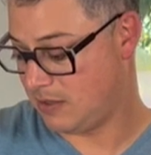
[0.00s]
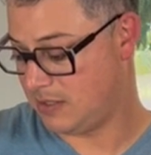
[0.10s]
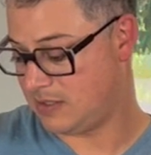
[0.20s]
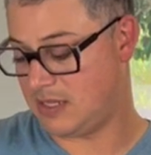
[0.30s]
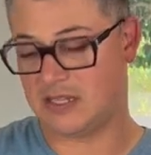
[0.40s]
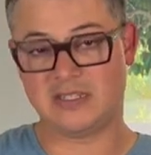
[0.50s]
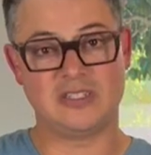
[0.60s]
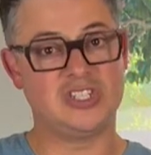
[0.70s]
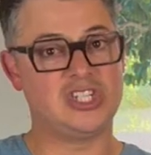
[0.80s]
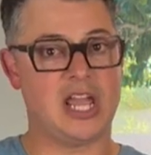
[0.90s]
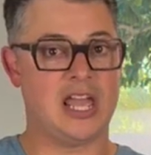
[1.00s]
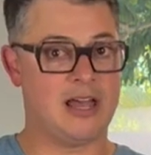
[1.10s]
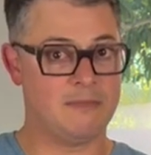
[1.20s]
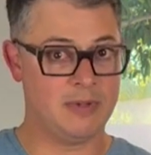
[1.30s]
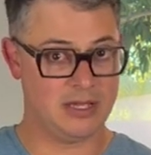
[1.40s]
This is
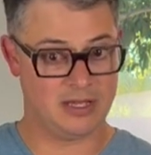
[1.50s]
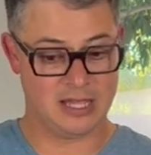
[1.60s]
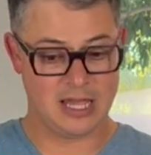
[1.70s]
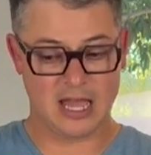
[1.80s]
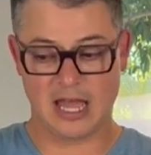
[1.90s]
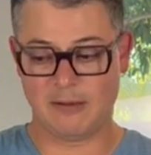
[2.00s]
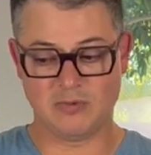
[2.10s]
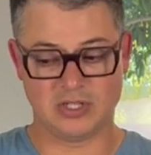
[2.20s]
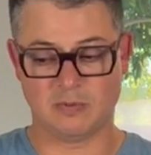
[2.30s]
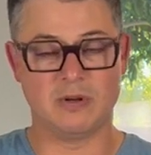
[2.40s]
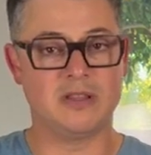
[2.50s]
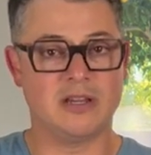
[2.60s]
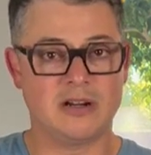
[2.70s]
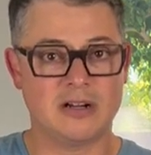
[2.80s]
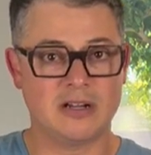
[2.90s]
Jam, um, just one of
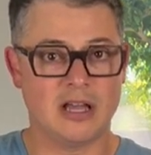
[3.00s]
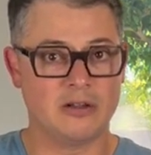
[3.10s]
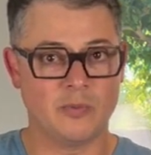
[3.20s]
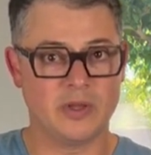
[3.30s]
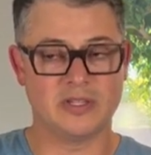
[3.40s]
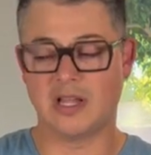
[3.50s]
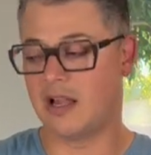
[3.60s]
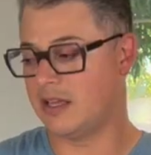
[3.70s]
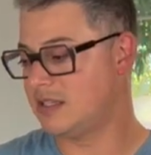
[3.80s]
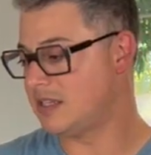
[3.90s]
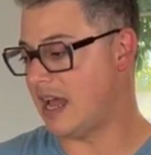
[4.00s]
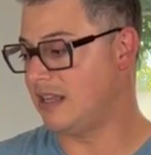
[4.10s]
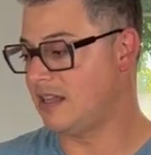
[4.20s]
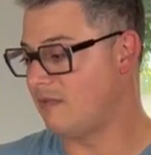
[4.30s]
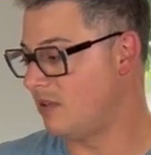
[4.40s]
their color wheel solids. I
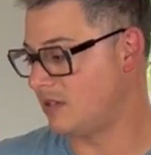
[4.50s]
love their